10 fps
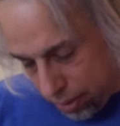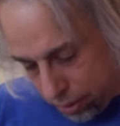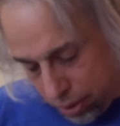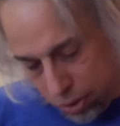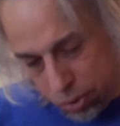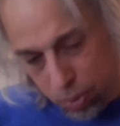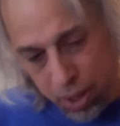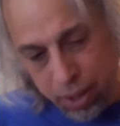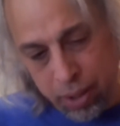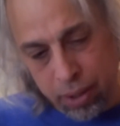this
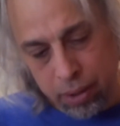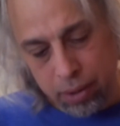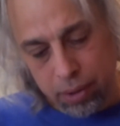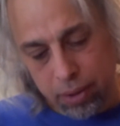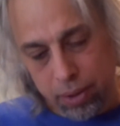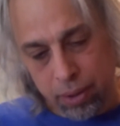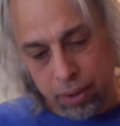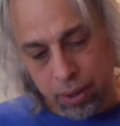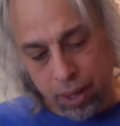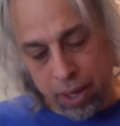one
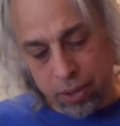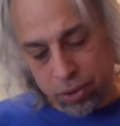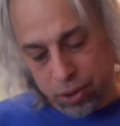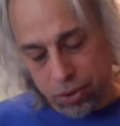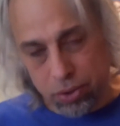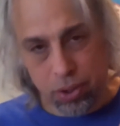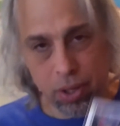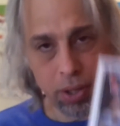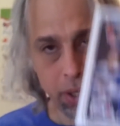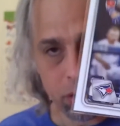is
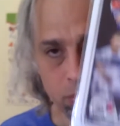considered his